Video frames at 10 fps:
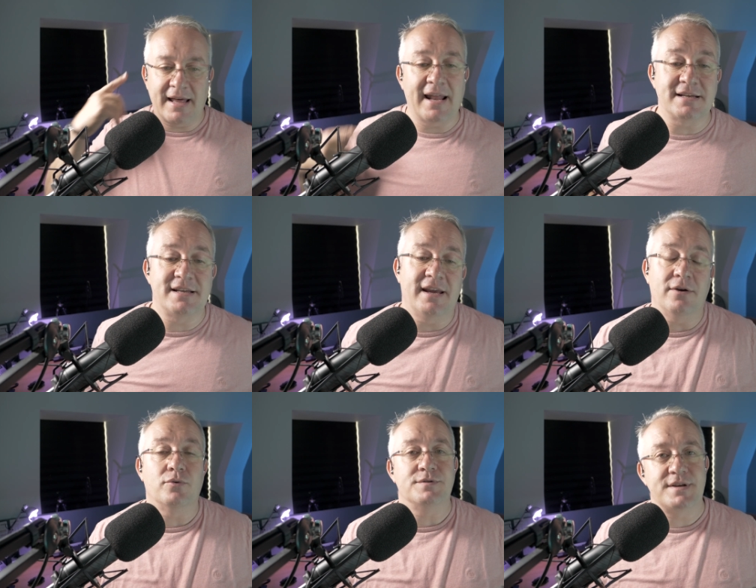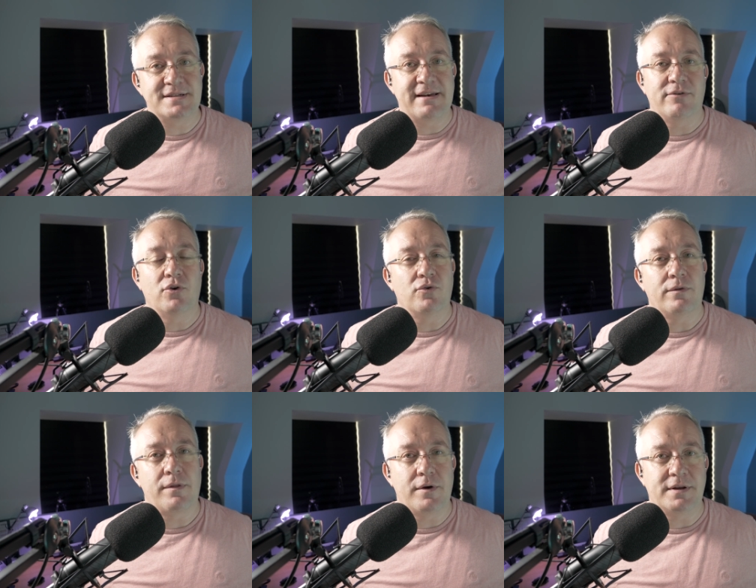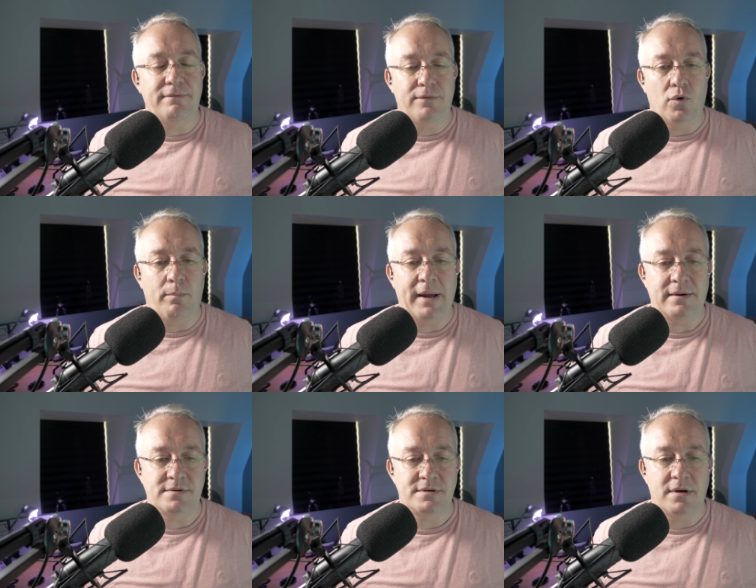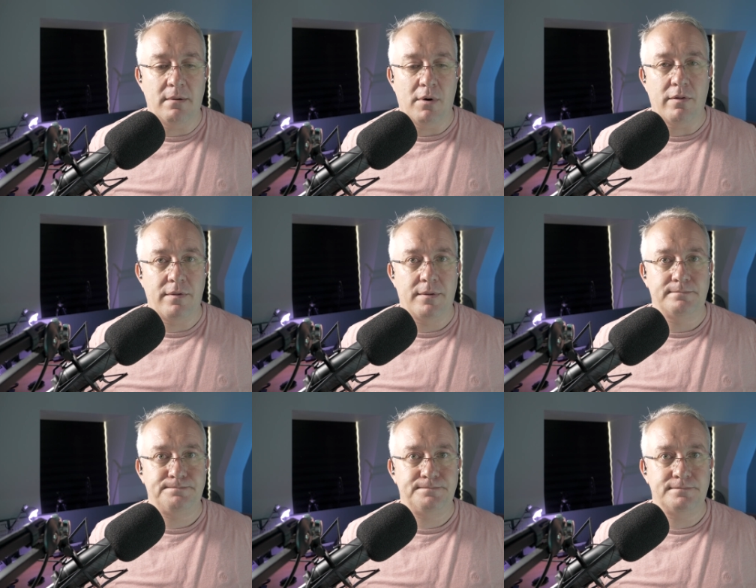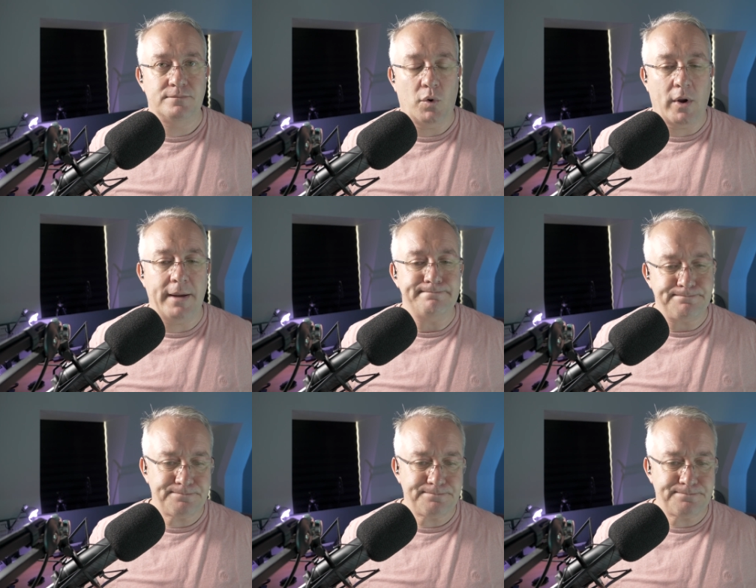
that actually equals seven hundred thirty-four pounds a month, okay?